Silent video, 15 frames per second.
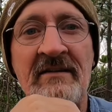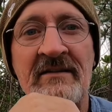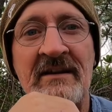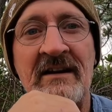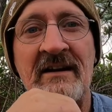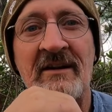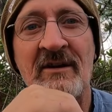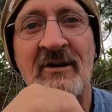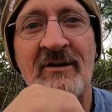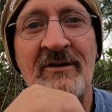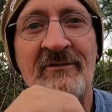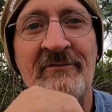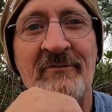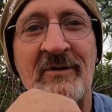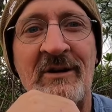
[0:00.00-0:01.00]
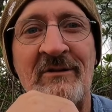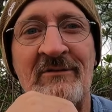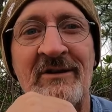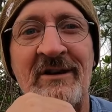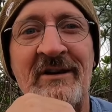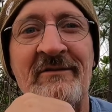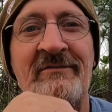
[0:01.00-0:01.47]
Now, a lot of
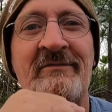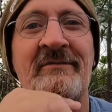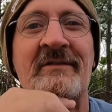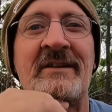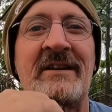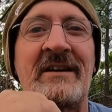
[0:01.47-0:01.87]
wildlife